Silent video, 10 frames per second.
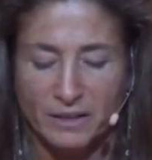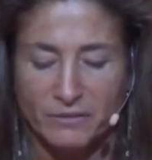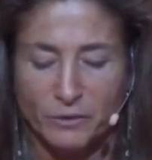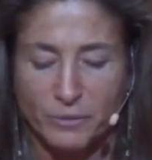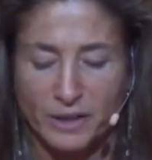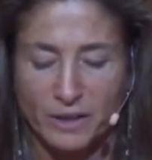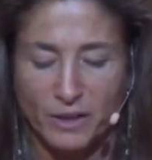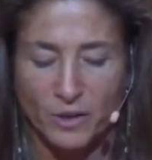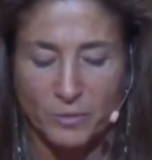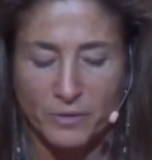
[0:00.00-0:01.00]
for when
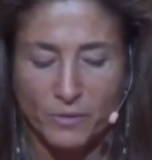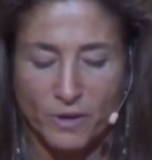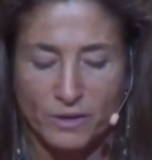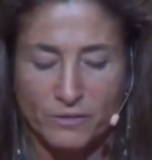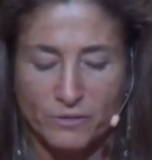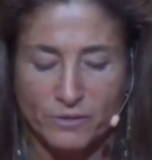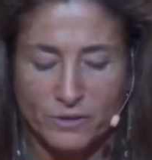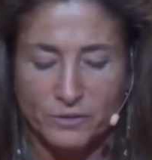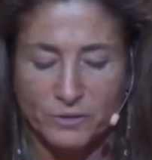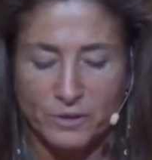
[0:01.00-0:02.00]
Carmen walked through the
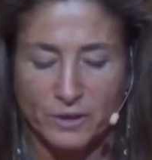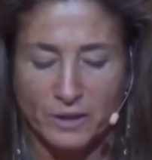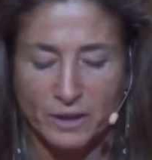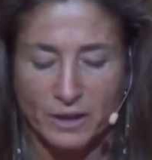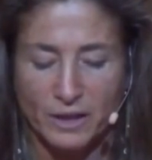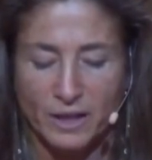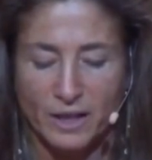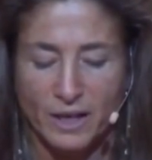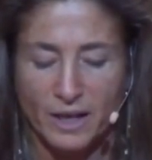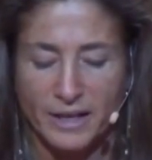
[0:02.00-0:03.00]
door,
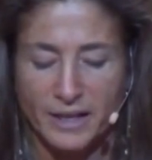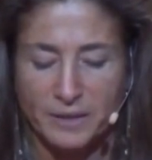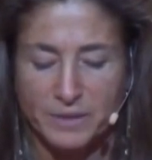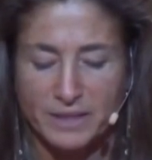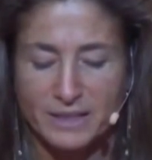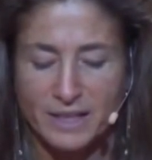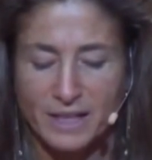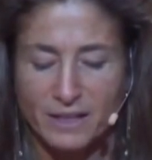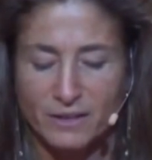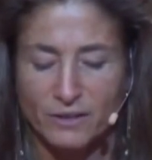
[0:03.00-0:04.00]
I had
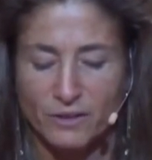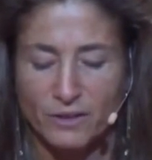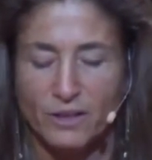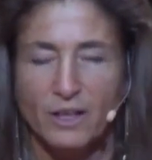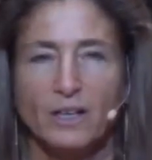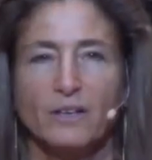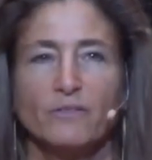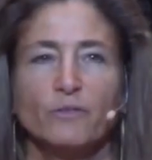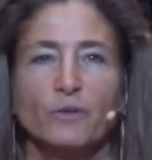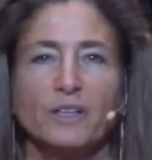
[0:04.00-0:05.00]
mistaken her
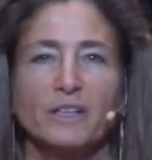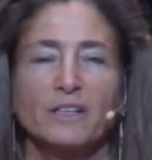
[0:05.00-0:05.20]
for an